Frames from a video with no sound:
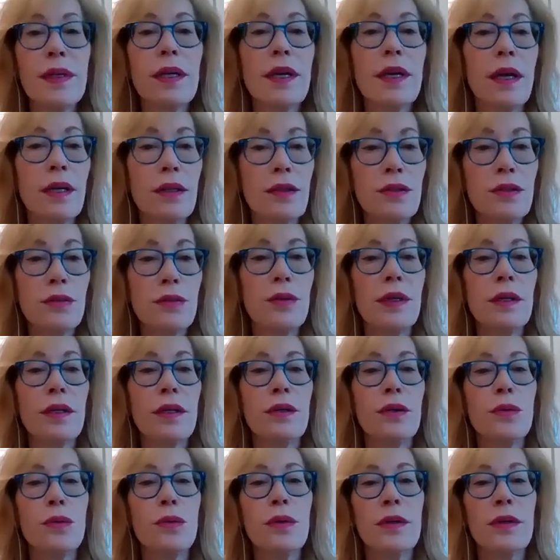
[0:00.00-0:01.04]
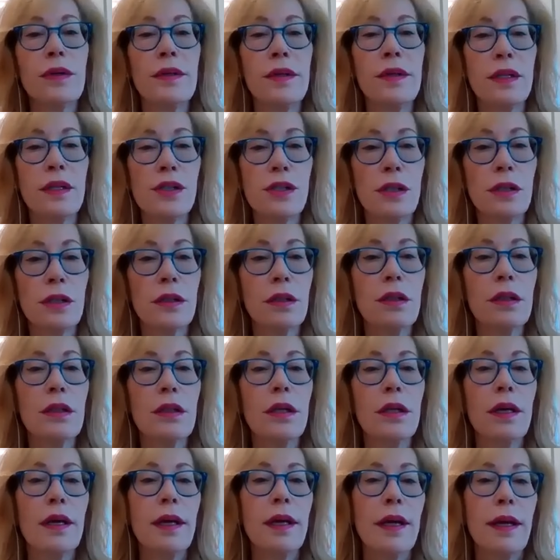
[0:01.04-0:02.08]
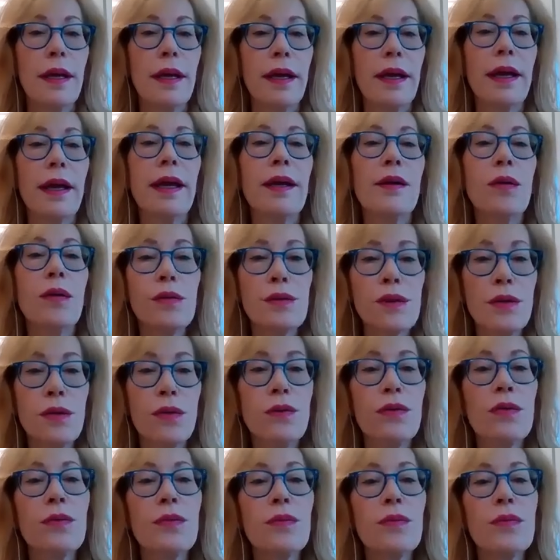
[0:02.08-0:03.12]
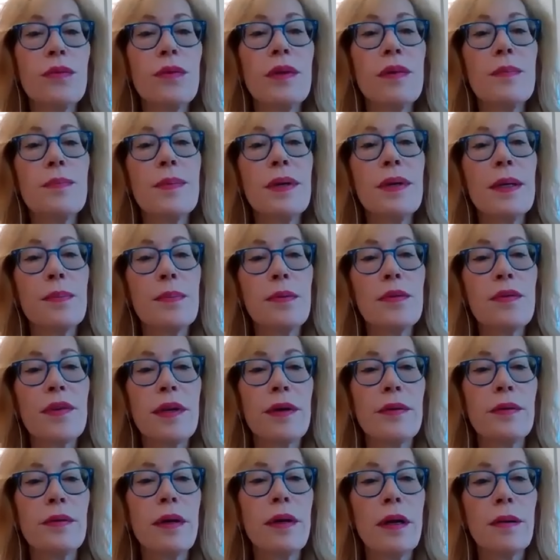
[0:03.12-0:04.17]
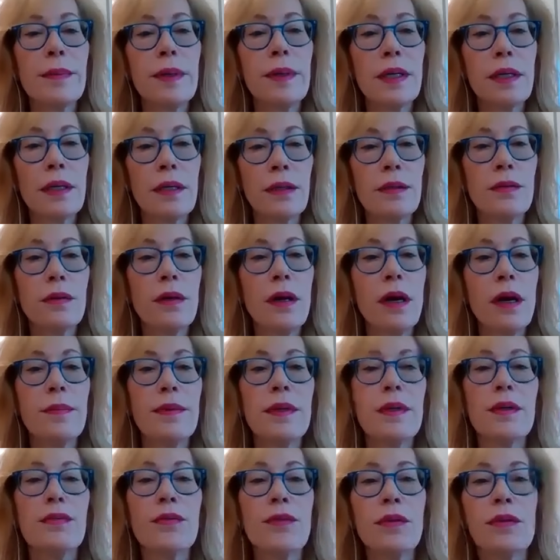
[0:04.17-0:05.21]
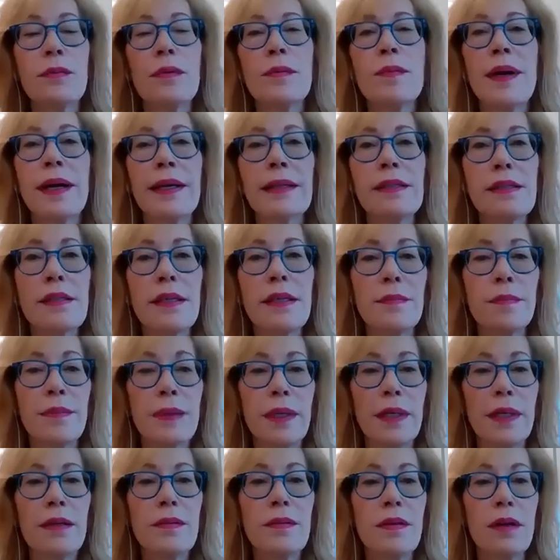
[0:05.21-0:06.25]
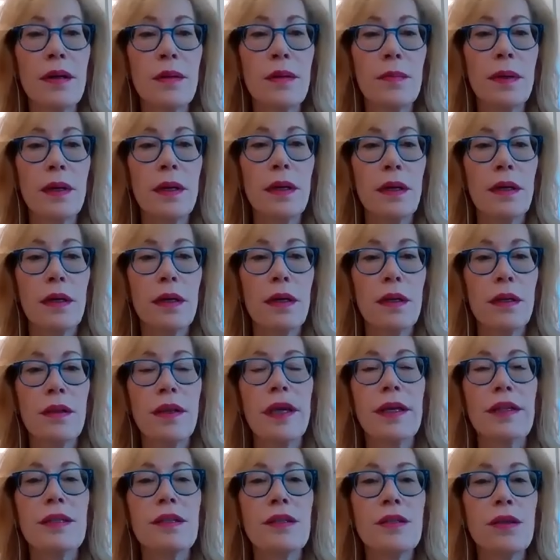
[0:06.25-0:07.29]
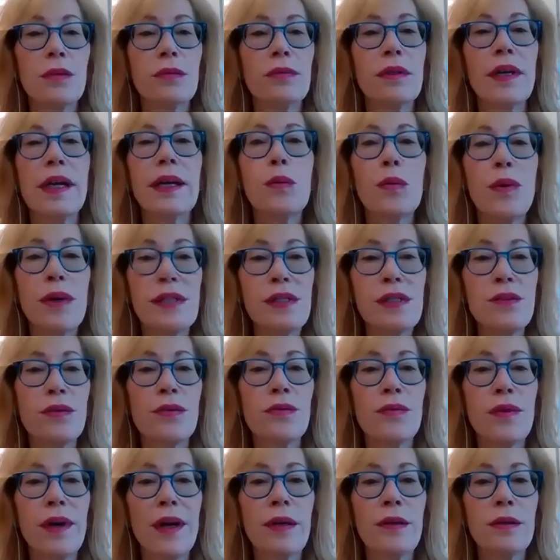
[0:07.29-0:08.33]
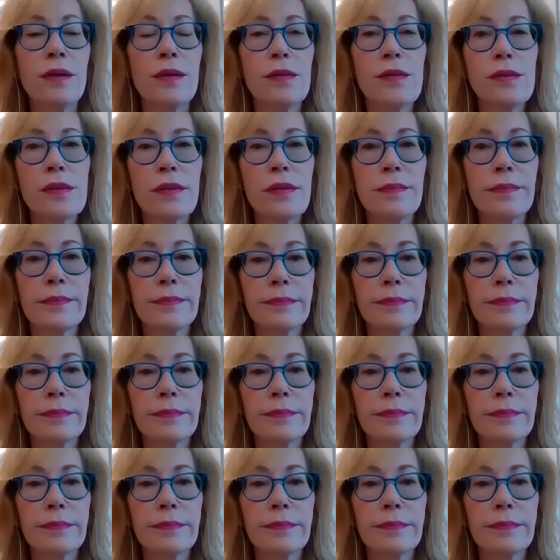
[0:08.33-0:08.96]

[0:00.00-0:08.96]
be entering your nation? And also the people that are coming in are coming from a mindset, many of them, that don't like Western values.